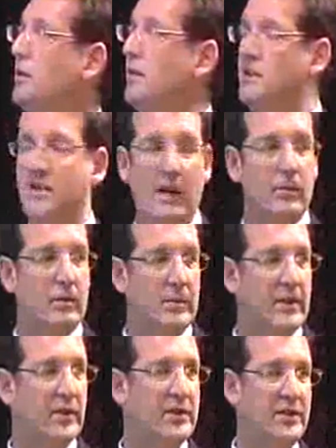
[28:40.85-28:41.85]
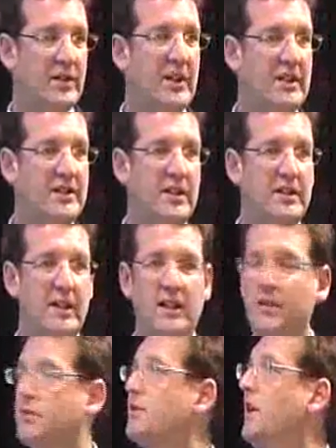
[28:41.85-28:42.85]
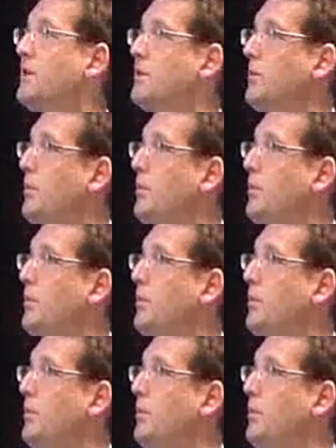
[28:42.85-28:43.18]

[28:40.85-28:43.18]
example because it's easier to illustrate some